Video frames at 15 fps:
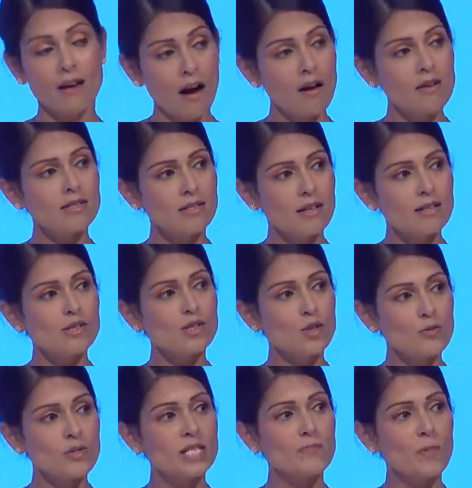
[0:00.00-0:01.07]
ask us to
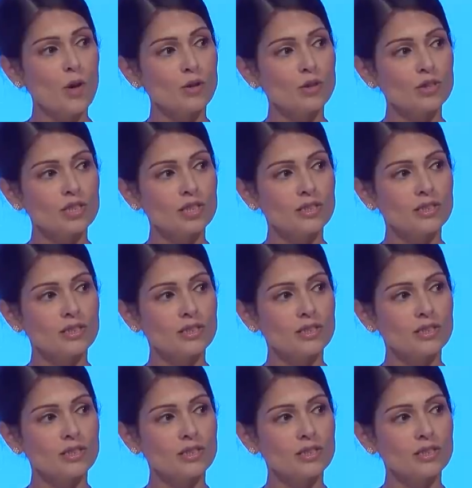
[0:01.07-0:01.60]
respond.